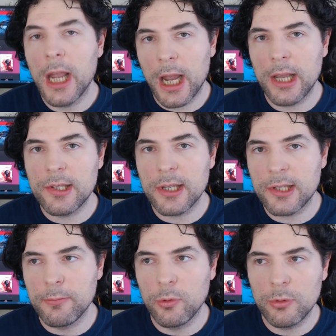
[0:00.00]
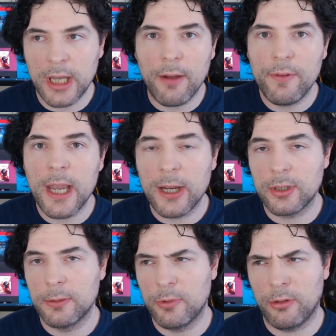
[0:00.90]
As a small
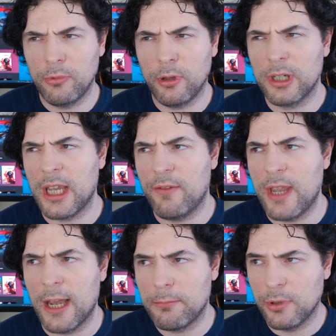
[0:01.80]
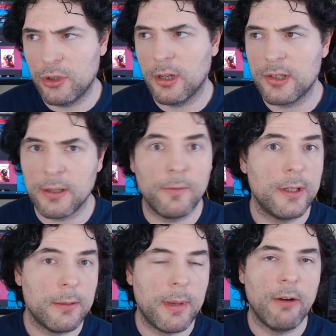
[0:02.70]
caveat, well, not a caveat, but just something
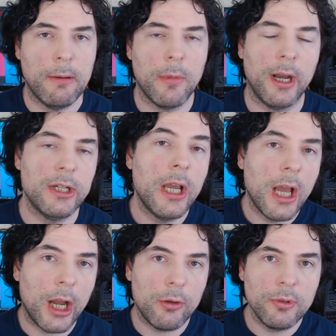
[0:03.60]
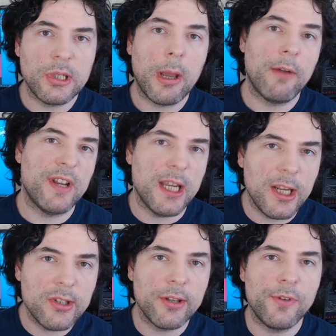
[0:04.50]
to bear in mind, I also have an
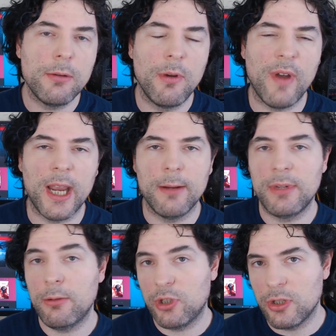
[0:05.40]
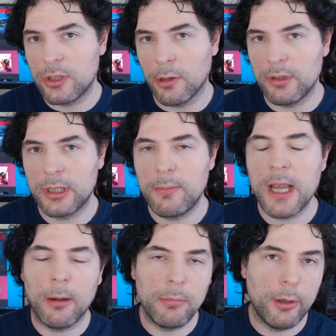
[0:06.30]
interview with AMD which is going to be
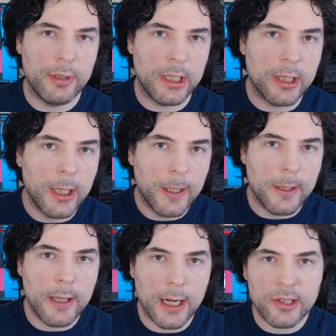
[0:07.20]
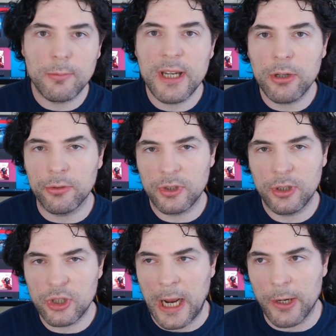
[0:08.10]
uploaded next week onto the
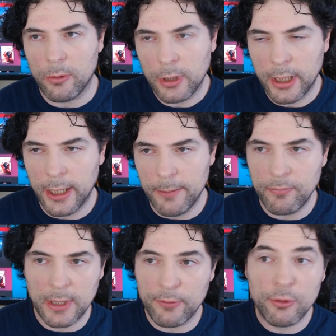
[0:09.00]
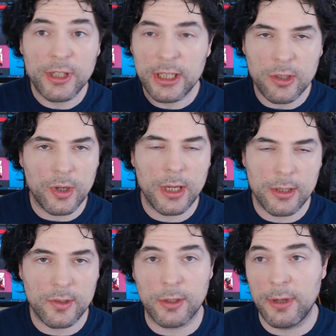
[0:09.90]
channel. Um, I've already done
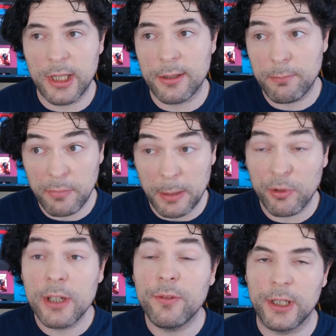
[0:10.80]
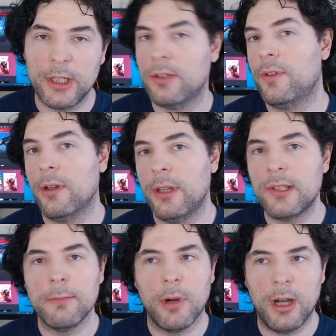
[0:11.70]
it, so it's a pretty fun interview, at
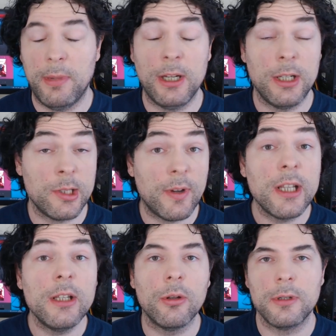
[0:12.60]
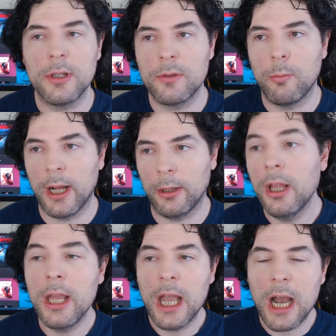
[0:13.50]
least in my opinion. It's fairly long as well.
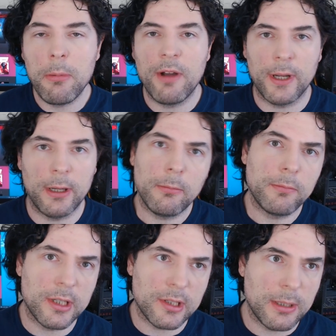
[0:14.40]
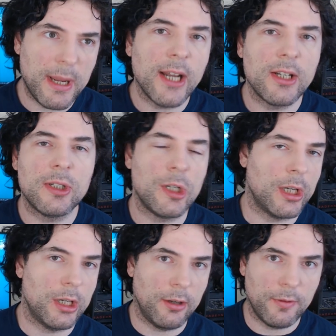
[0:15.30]
However, there's going to be editing
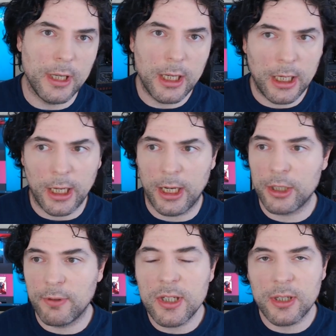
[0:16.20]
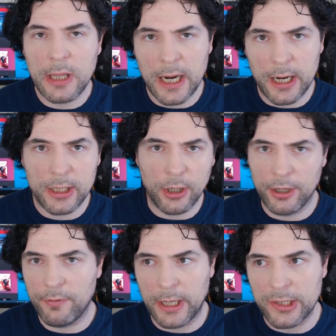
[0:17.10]
and I've uh, agreed to their kind
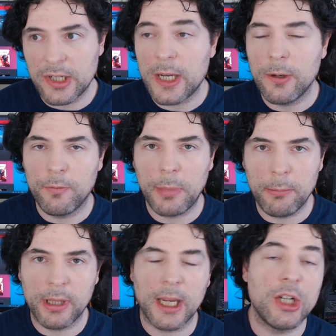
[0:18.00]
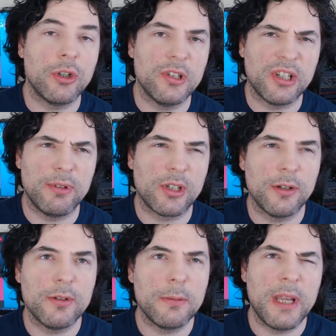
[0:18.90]
of like date of publication. So it's
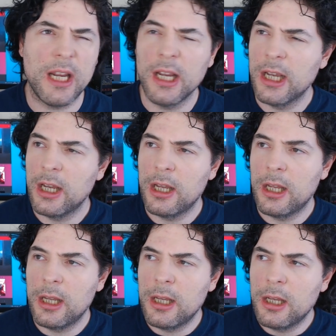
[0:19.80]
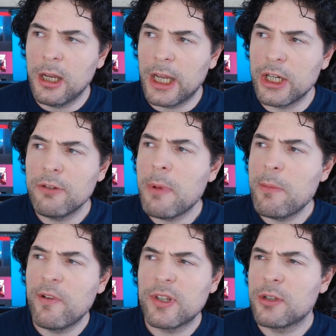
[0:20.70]
going to be I don't
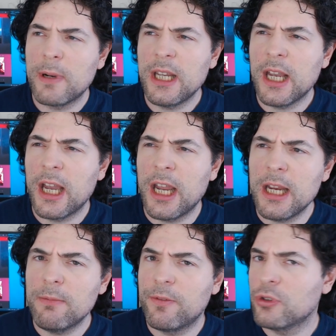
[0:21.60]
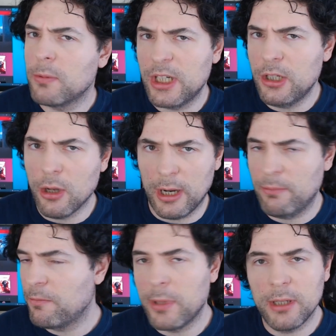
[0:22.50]
remember if it's 28th or
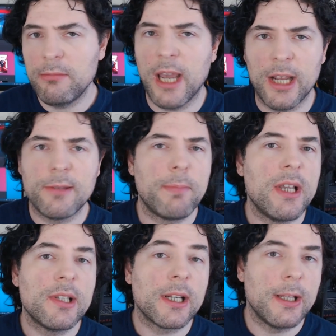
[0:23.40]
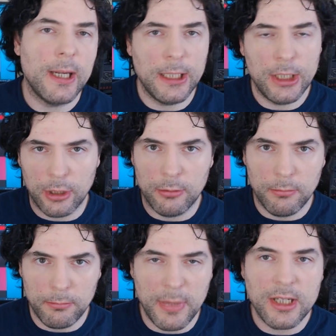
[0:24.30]
29th, but yeah, it's basically, you know,
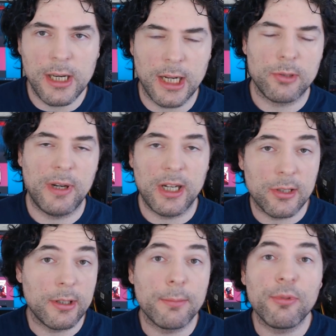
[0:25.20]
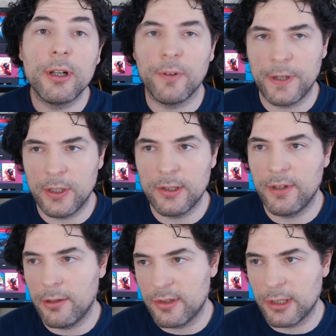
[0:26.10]
mid next week. So it's a pretty fun
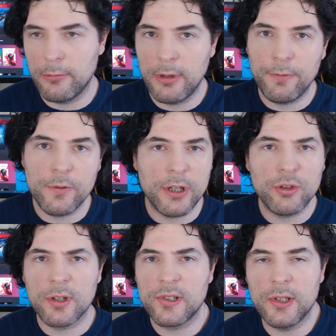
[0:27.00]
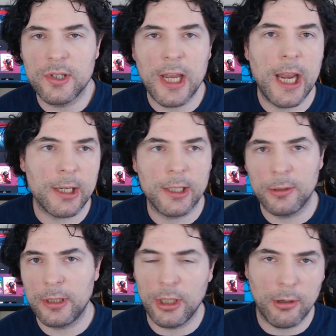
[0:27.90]
interview. So if you're interested in tech
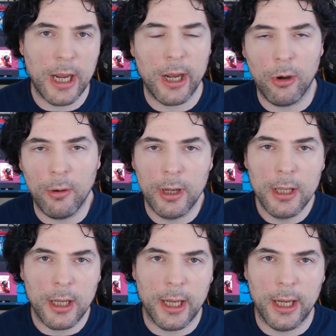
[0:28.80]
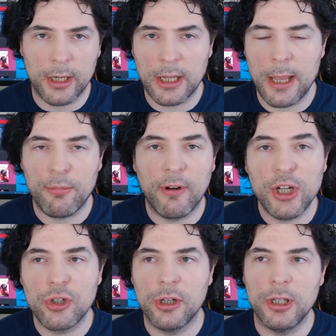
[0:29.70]
and, you know, how uh,
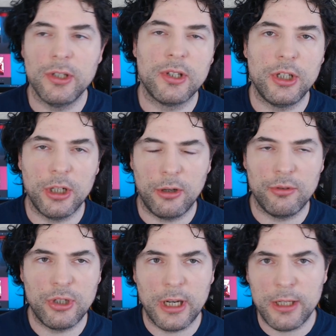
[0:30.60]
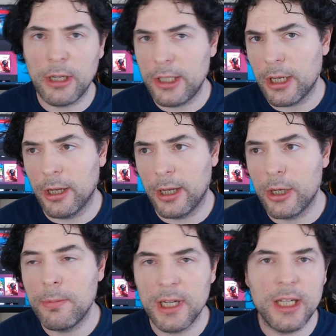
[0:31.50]
collaborations, you know, uh,
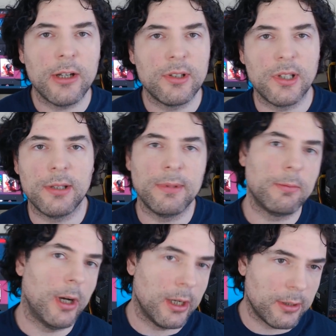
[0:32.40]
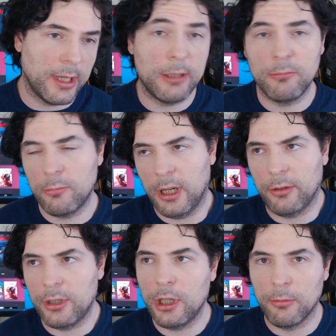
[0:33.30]
open ecosystems work, then,
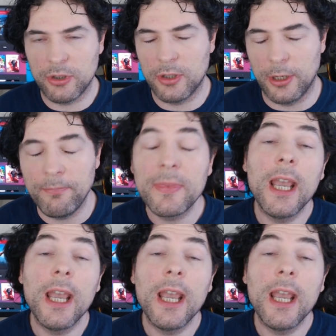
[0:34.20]
well, you know what to do.